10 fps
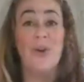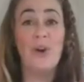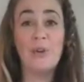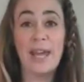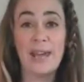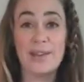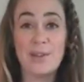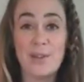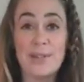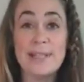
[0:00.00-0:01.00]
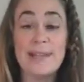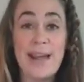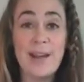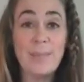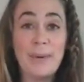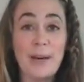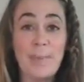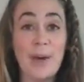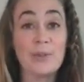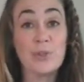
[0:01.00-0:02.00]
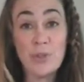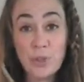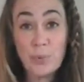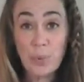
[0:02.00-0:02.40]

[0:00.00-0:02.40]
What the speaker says: Okay, so it's now been about 2